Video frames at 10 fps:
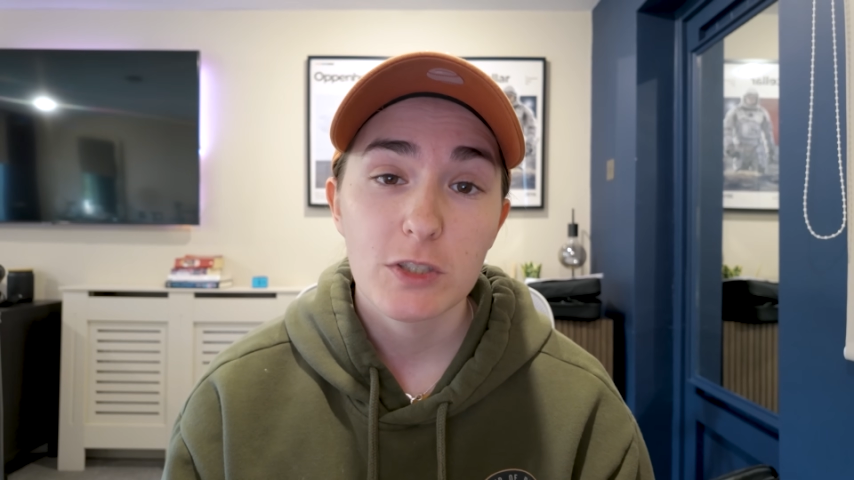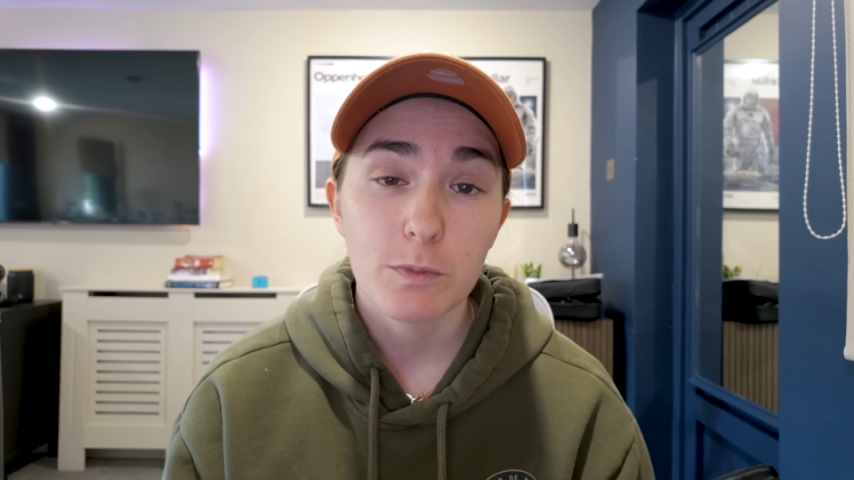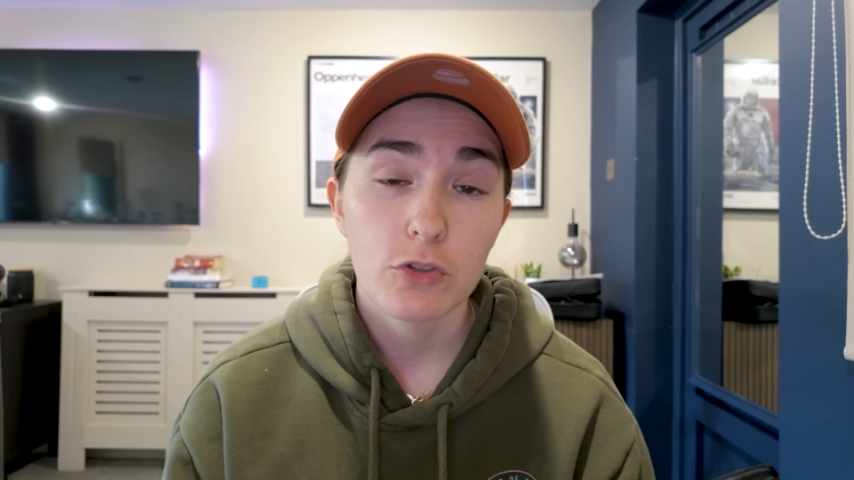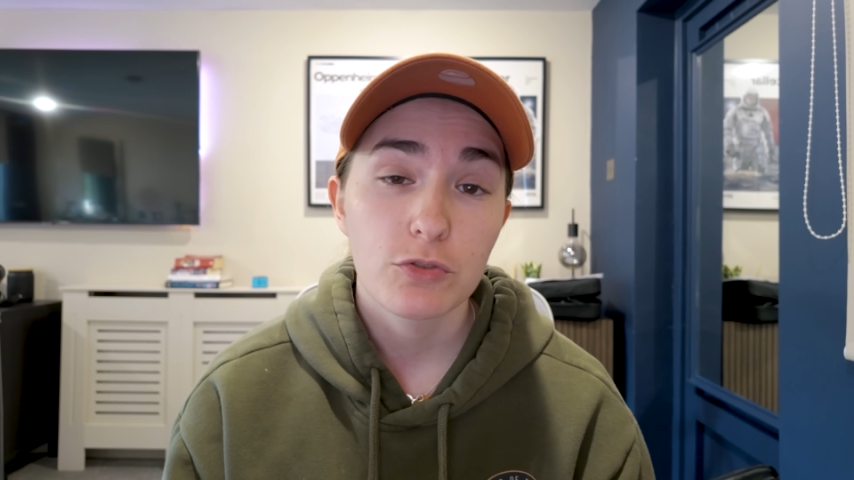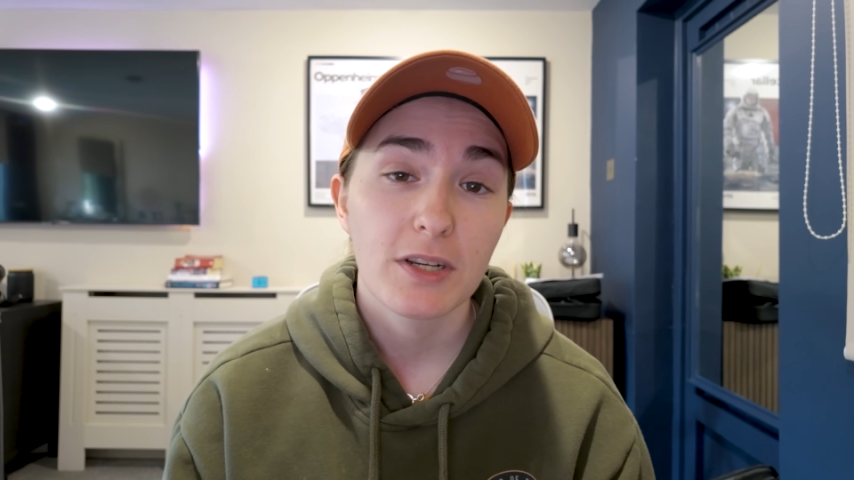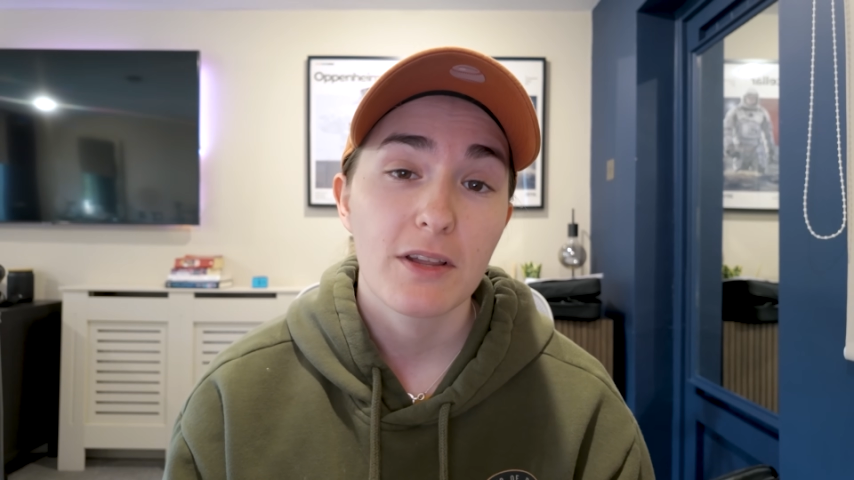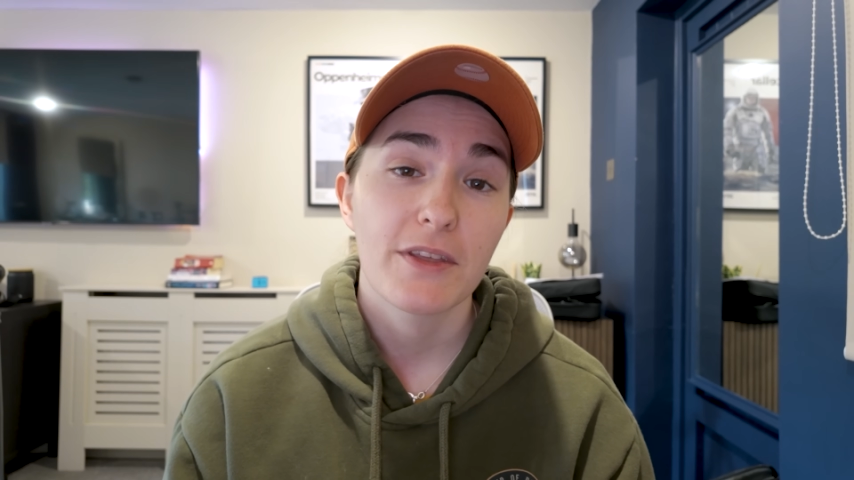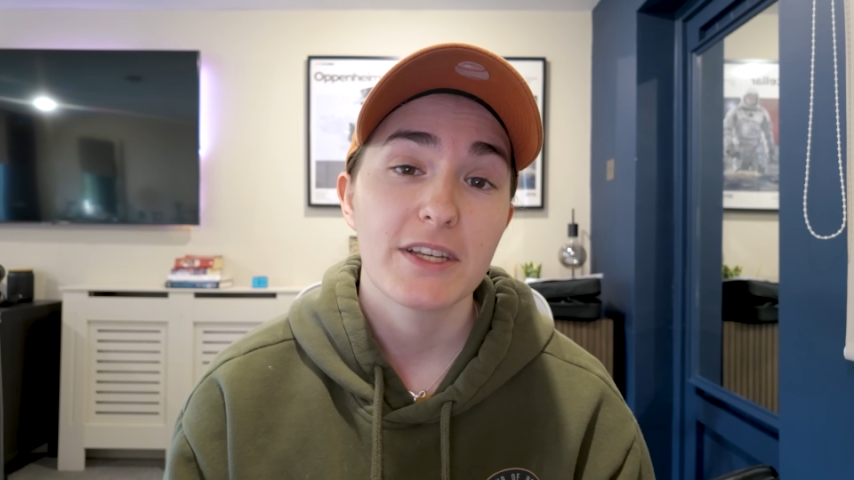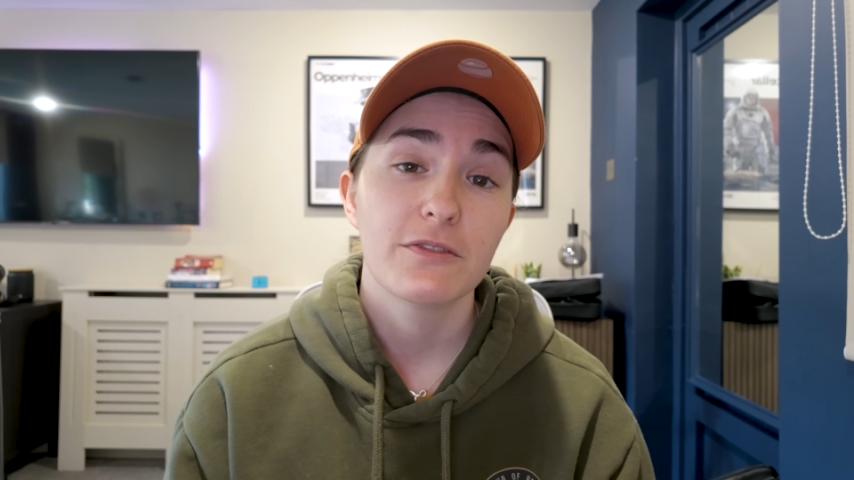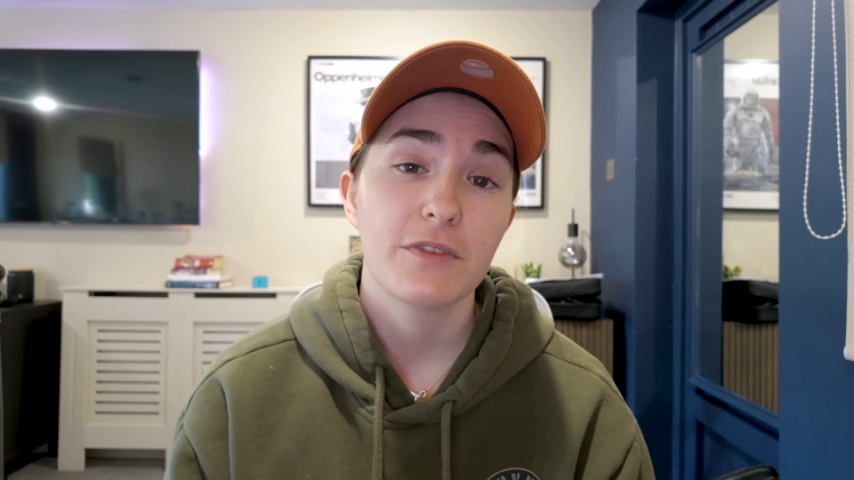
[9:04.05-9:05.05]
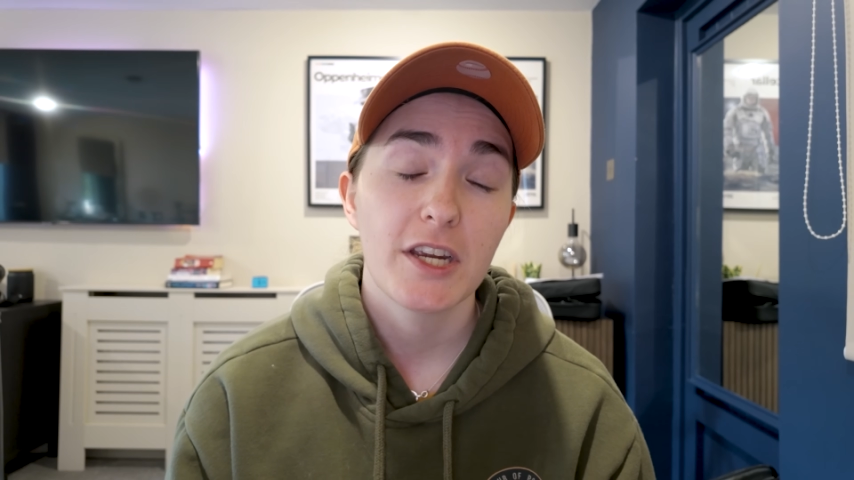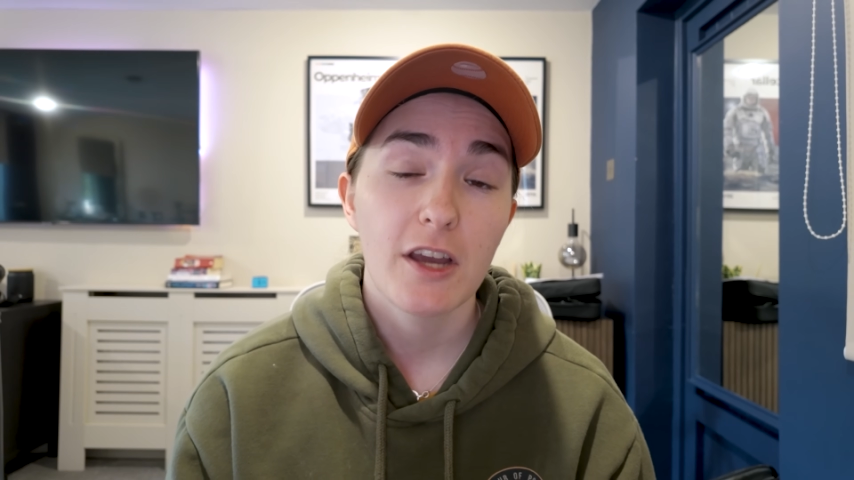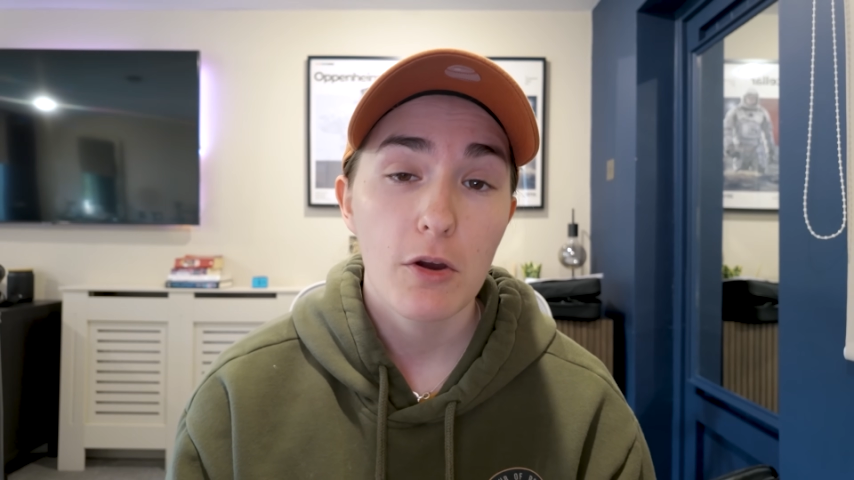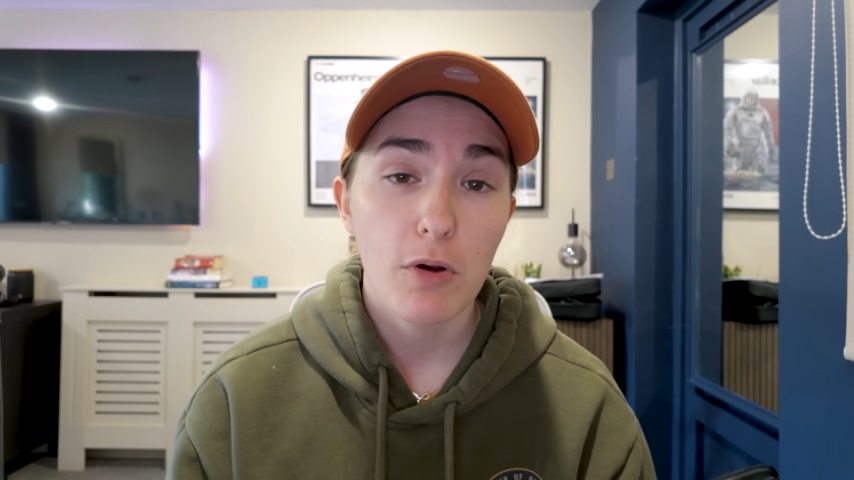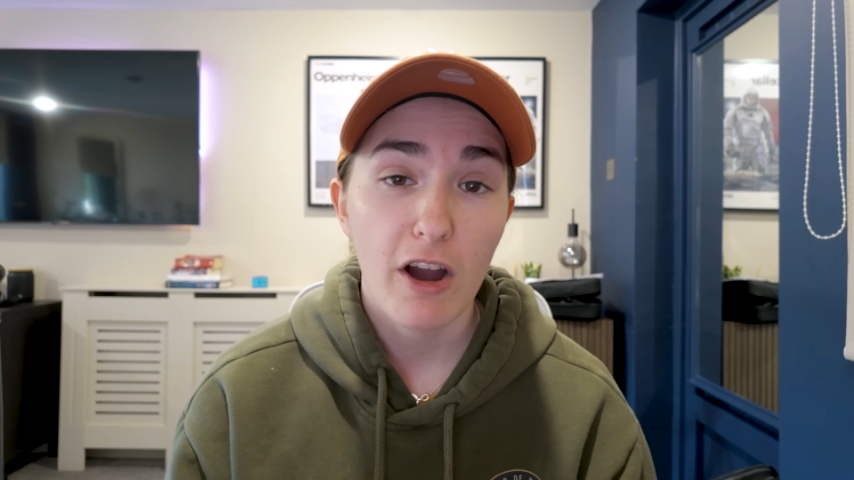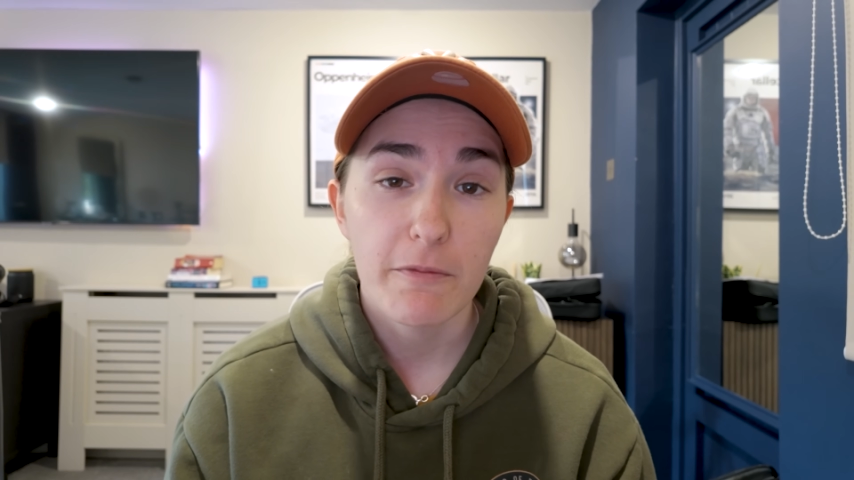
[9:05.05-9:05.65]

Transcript: sponsoring this video.